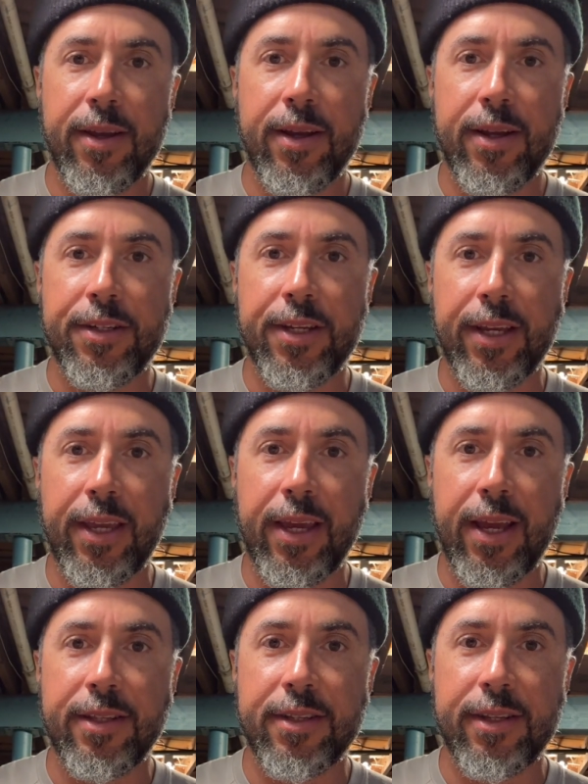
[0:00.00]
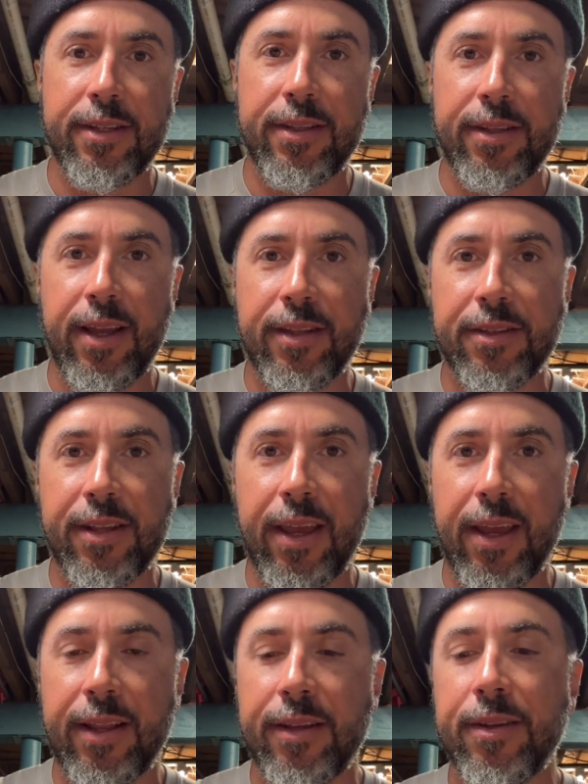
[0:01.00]
jiggy
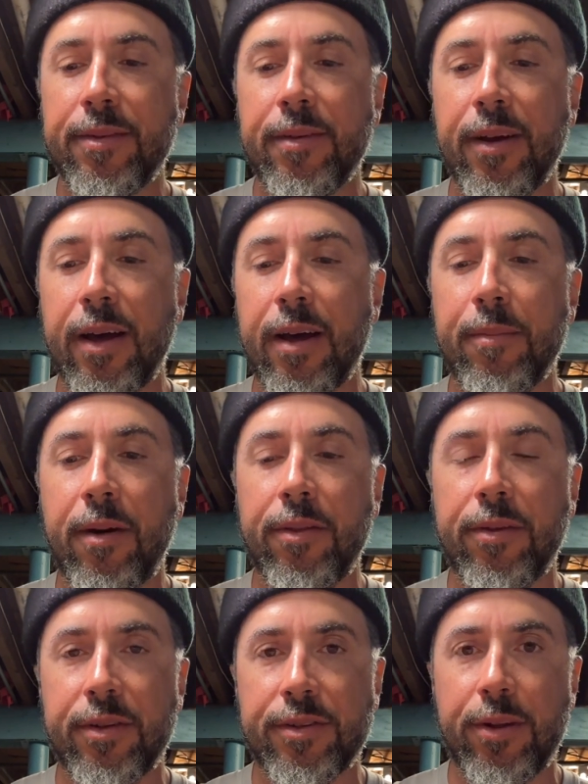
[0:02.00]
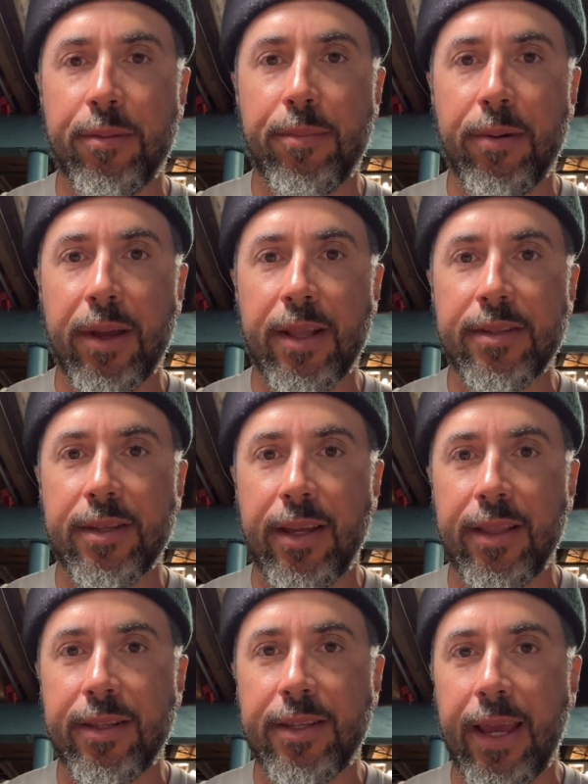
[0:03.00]
headstand, although there's no buoyancy
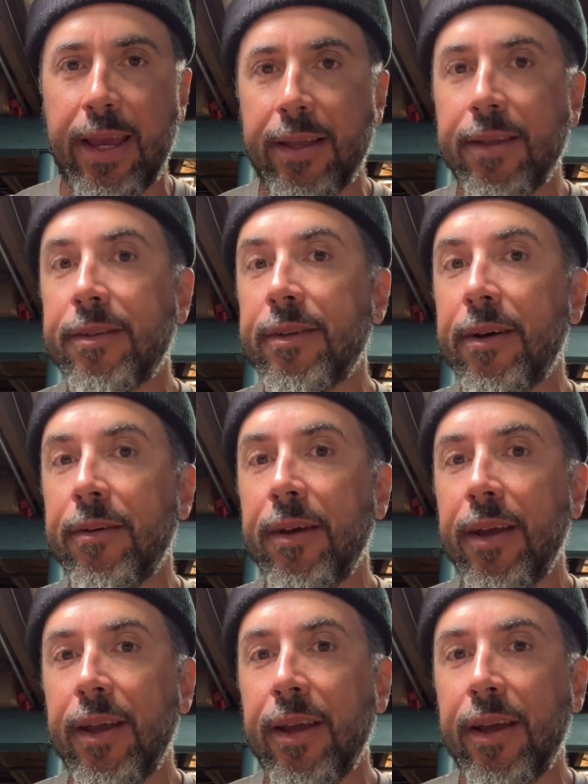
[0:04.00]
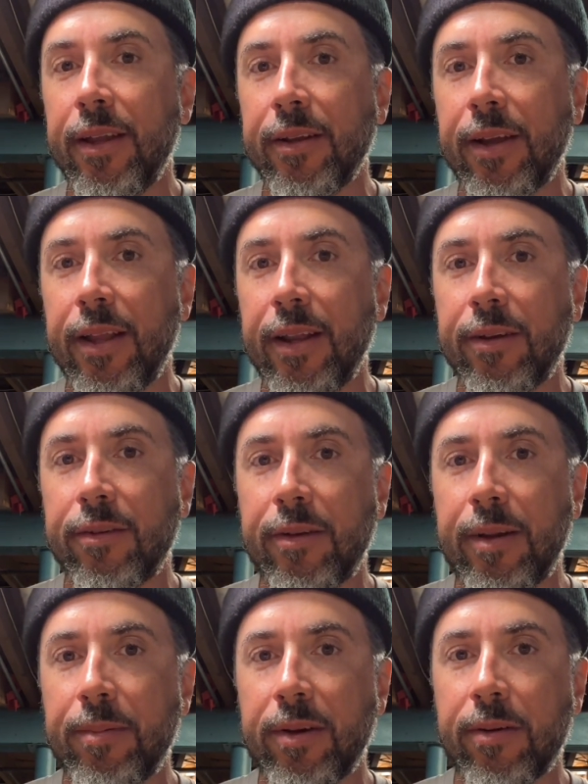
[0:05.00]
in the tail, so it'll kind of
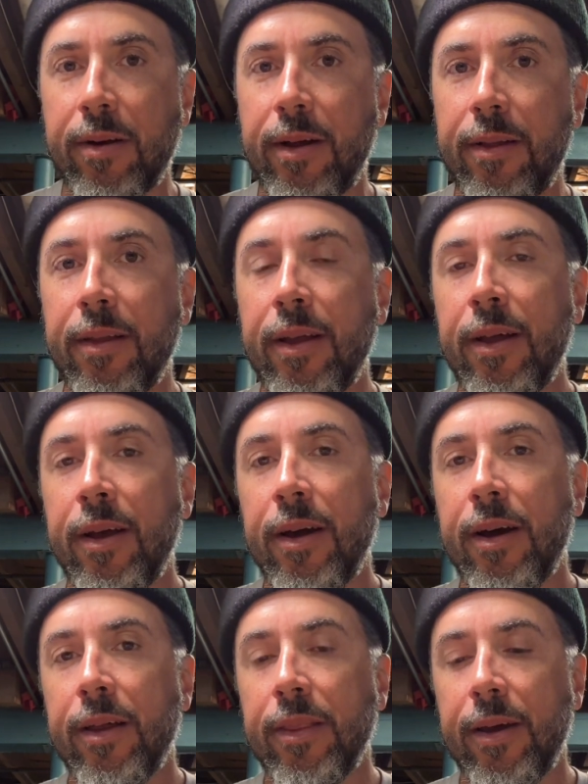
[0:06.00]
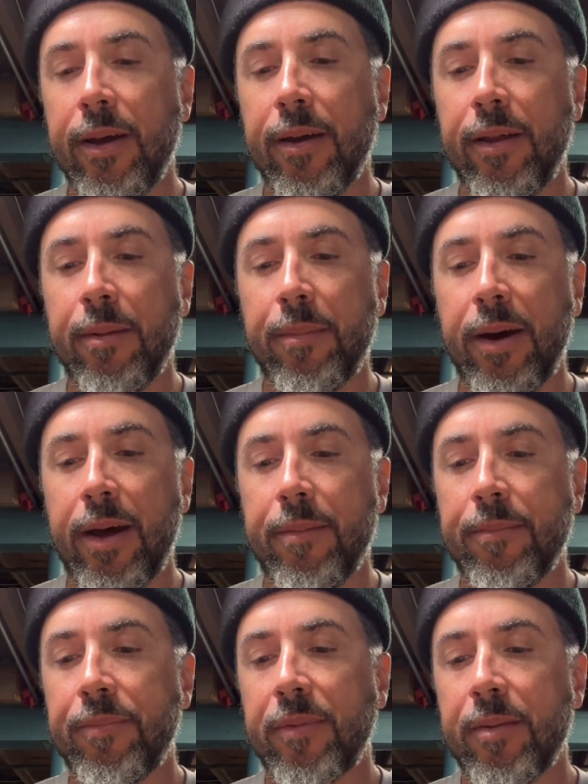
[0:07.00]
creep and crawl on the
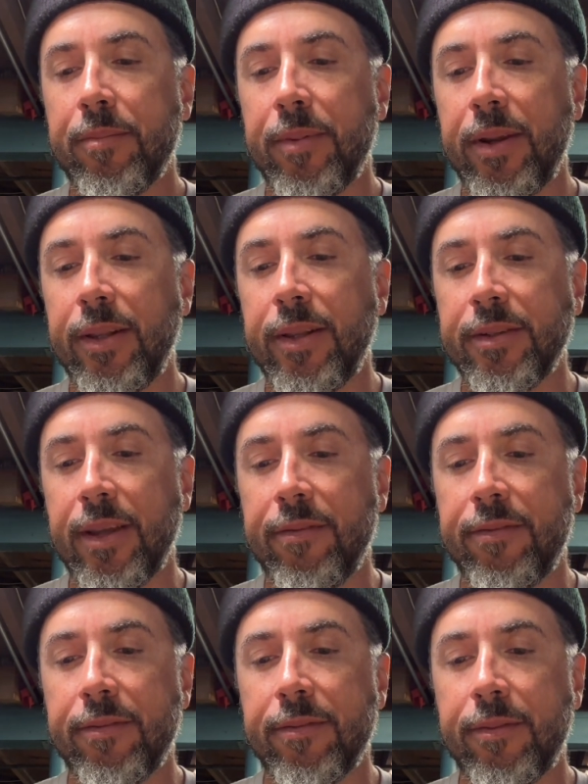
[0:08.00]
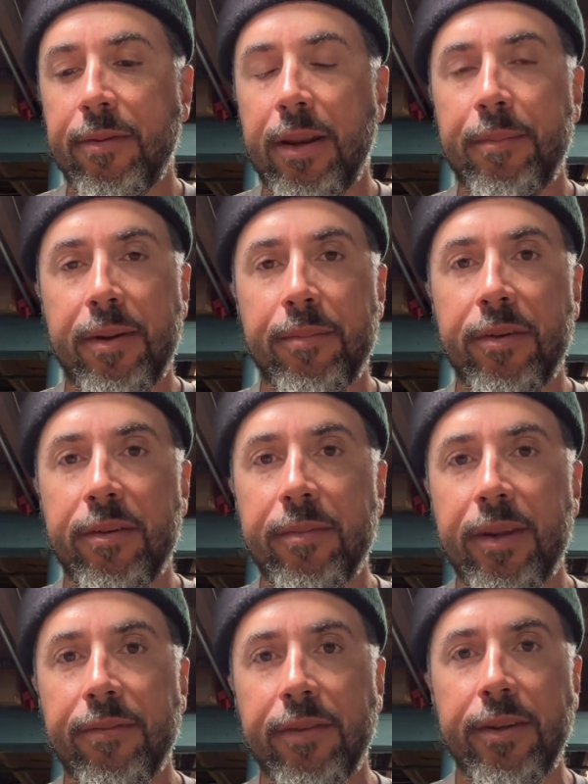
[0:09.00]
bottom, but it does have quite a bit of
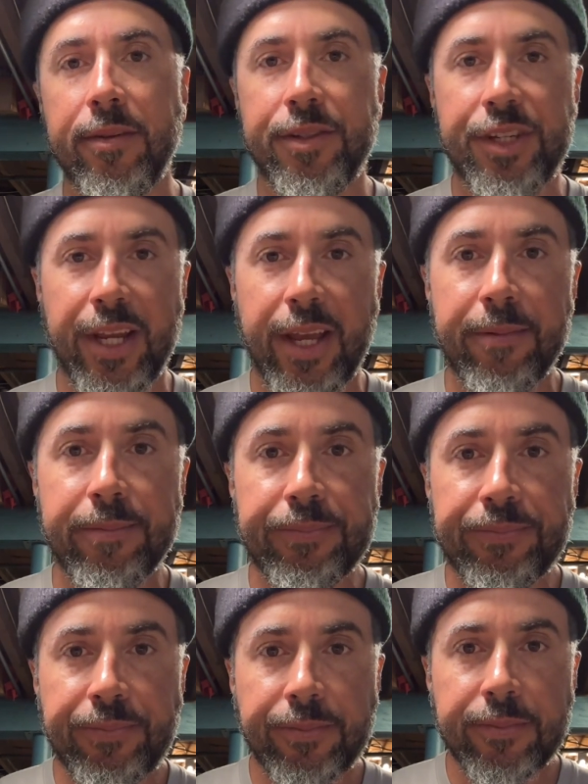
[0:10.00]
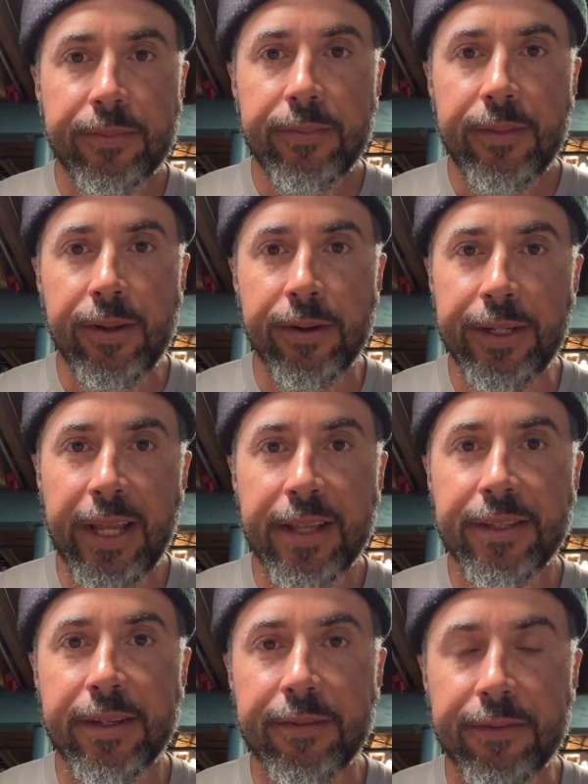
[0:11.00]
movement if you do jig it or
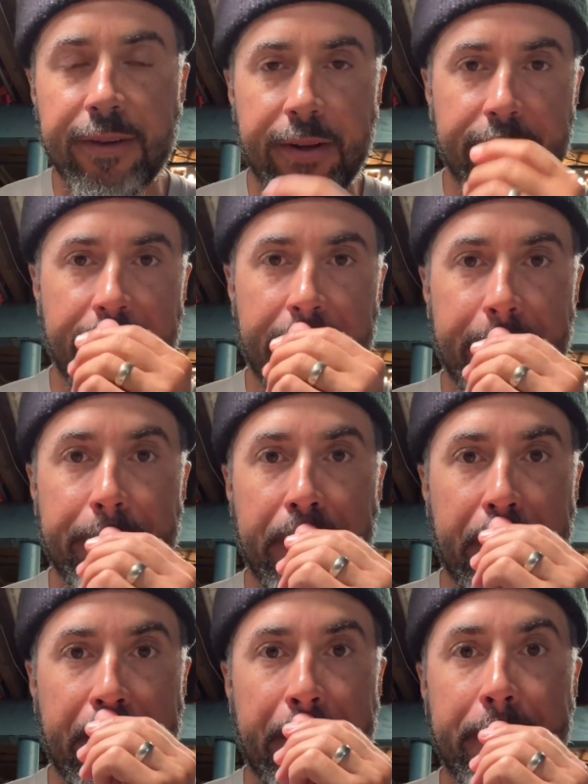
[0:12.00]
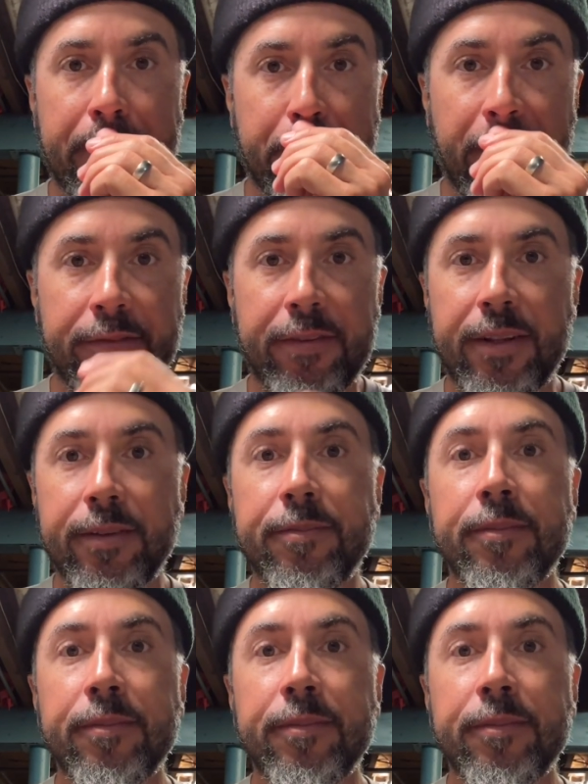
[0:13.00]
dance it in front of a bowfin.